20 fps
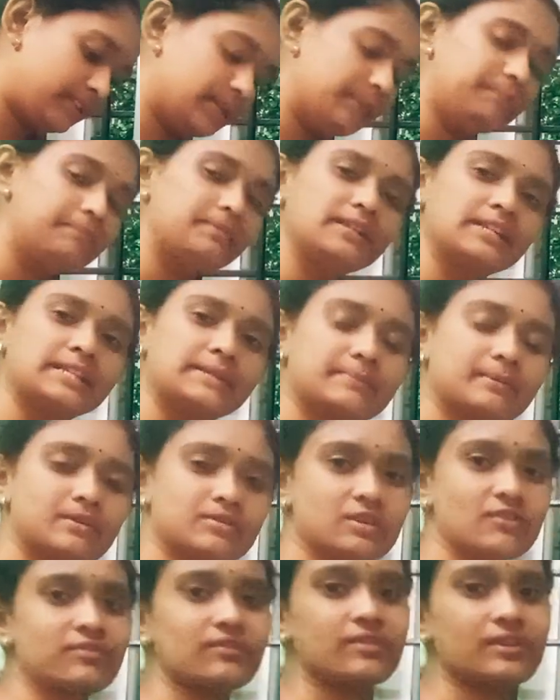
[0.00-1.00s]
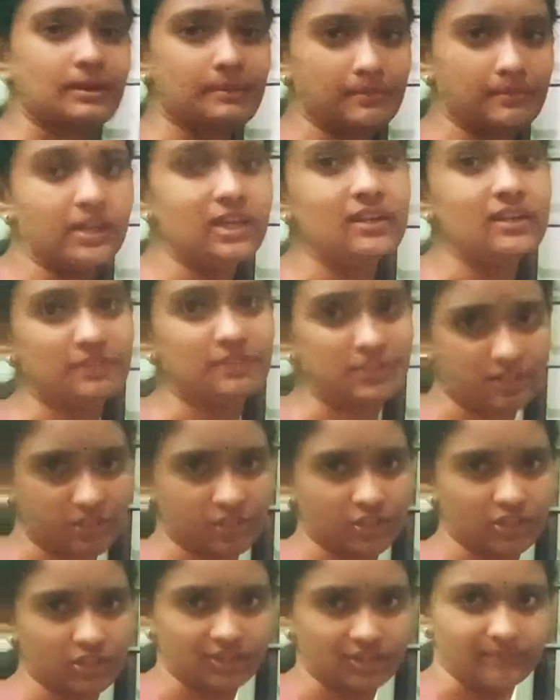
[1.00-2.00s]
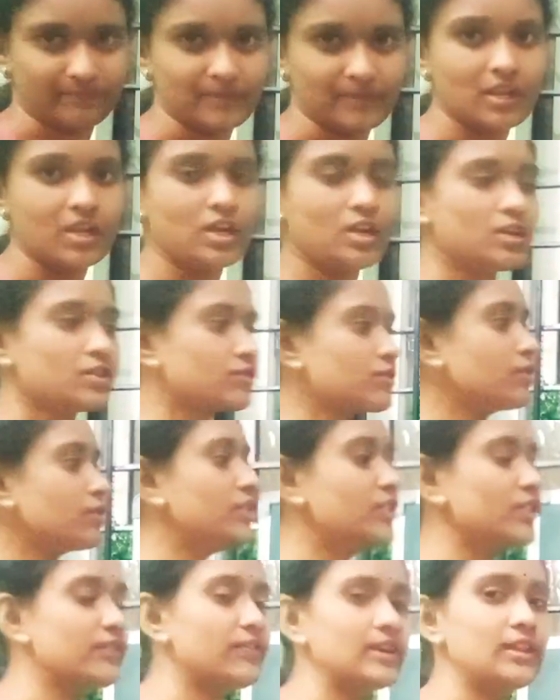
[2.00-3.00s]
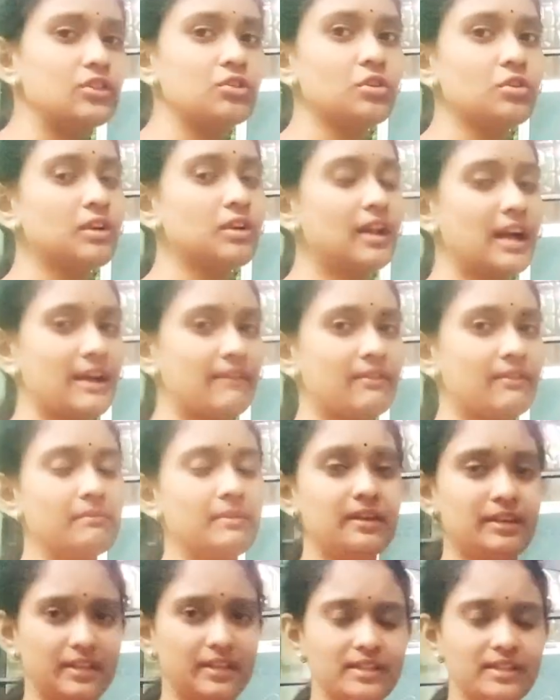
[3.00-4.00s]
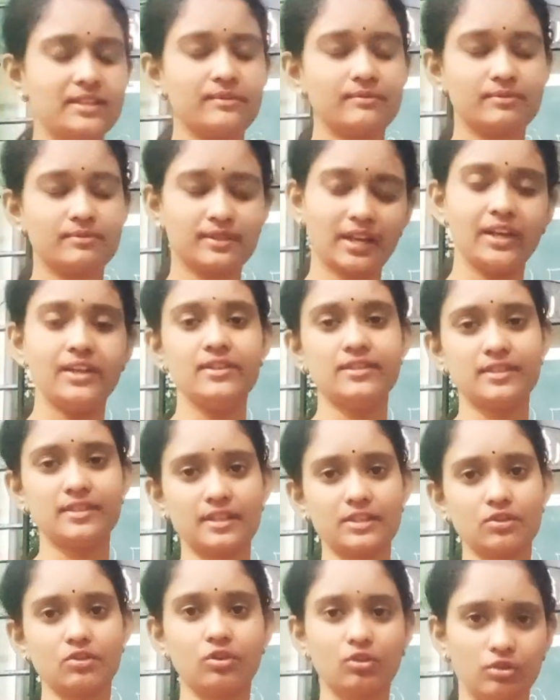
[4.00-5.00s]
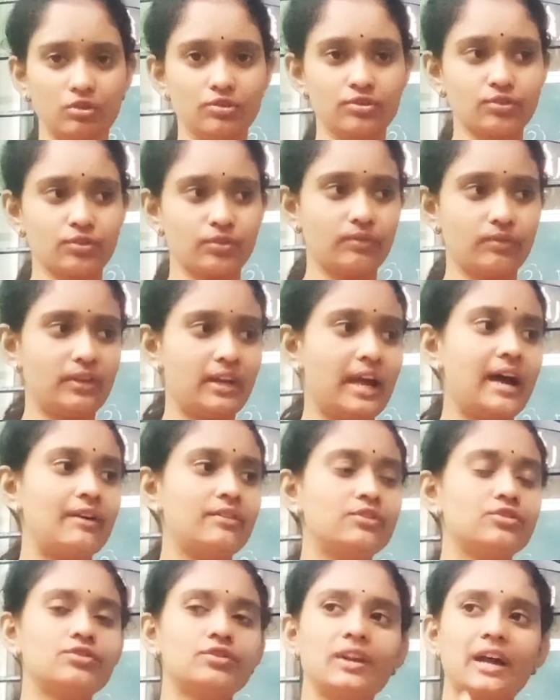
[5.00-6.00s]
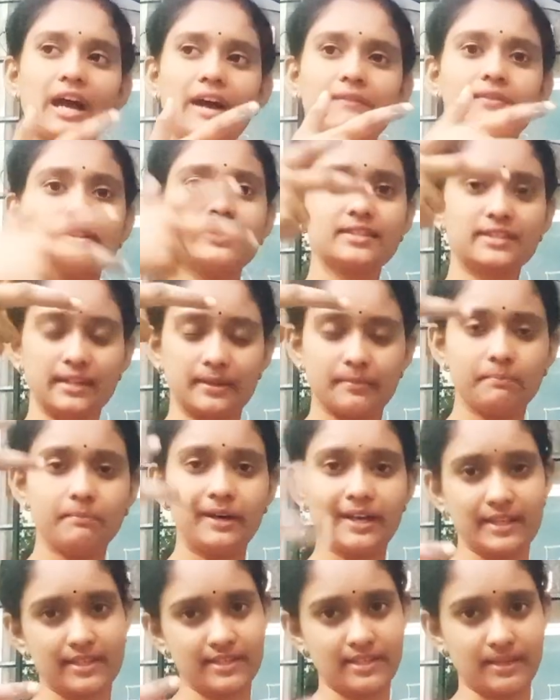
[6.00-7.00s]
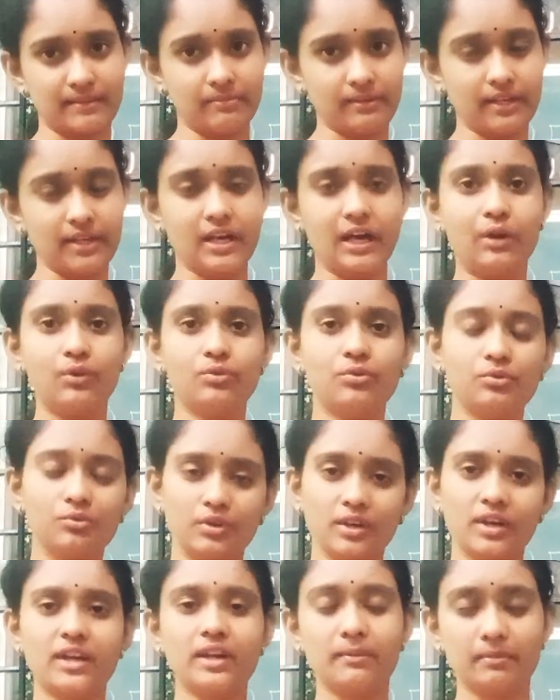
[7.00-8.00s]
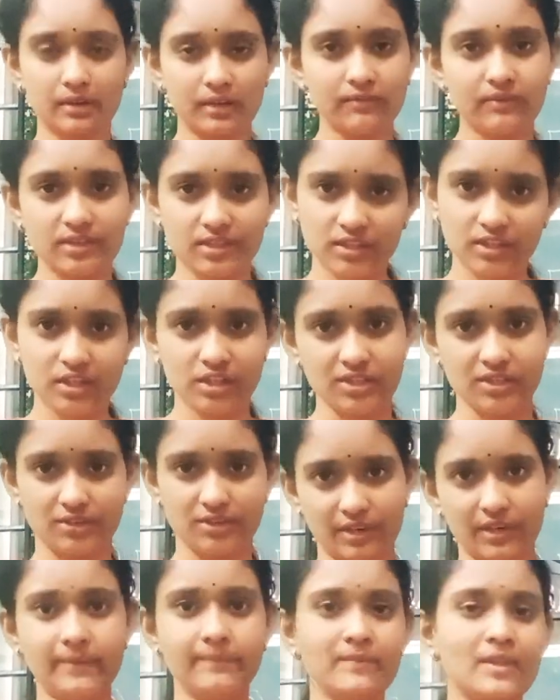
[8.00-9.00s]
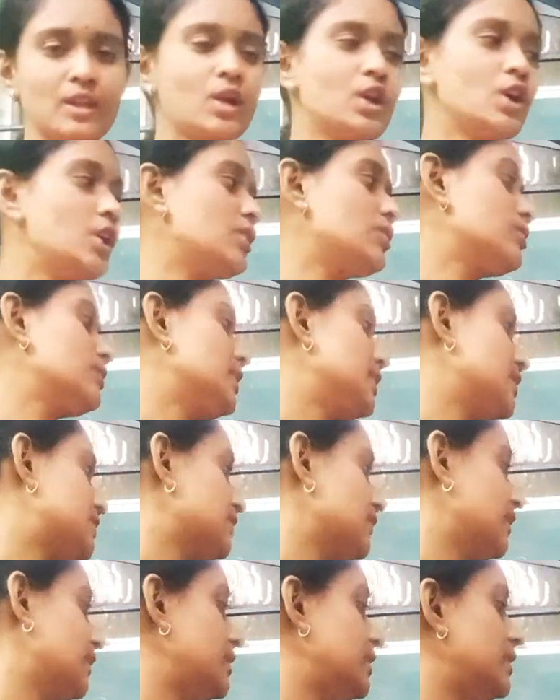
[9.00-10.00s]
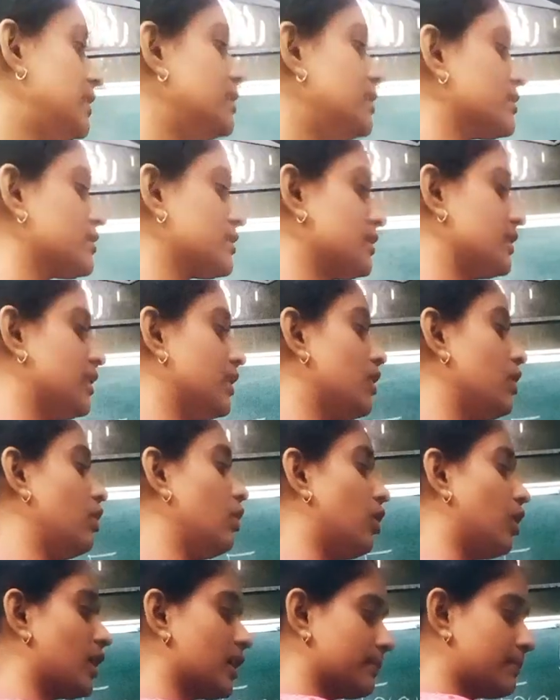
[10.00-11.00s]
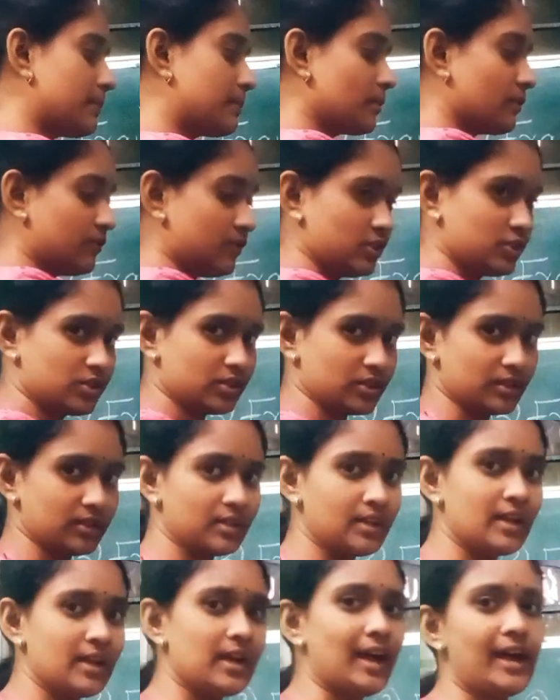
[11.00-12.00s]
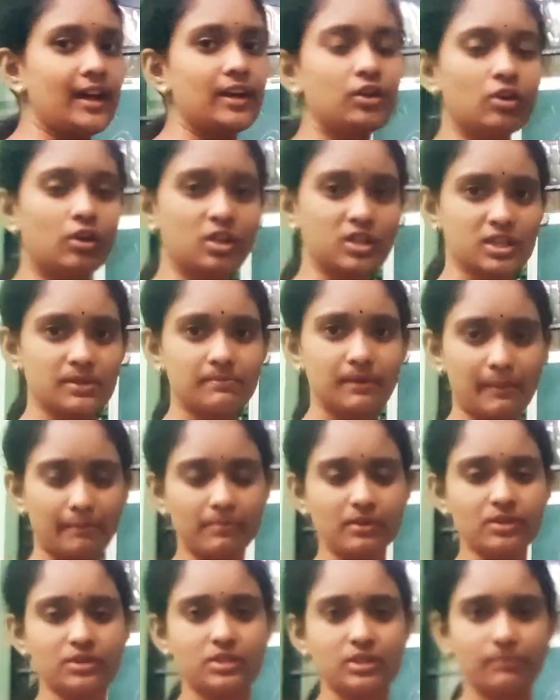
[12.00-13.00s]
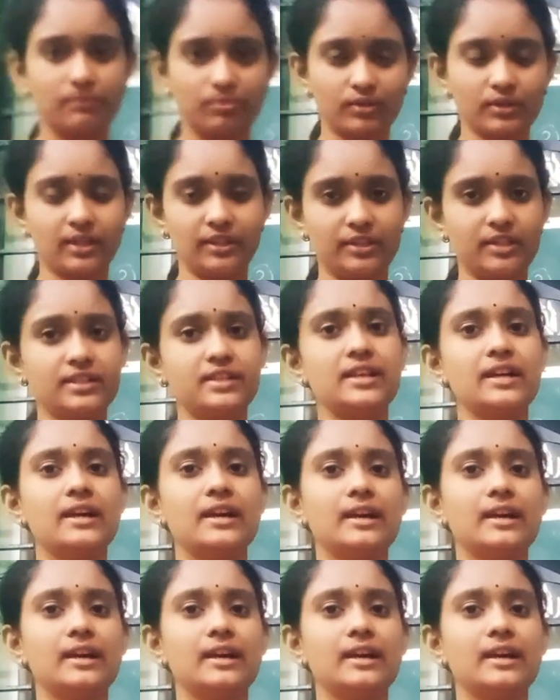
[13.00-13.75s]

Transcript: the principles of criminal investigation. So even though you have many sciences also, you should have a step by step like how to do a criminal investigation, right? So that's why he is a lawyer by profession, and he also published a book that is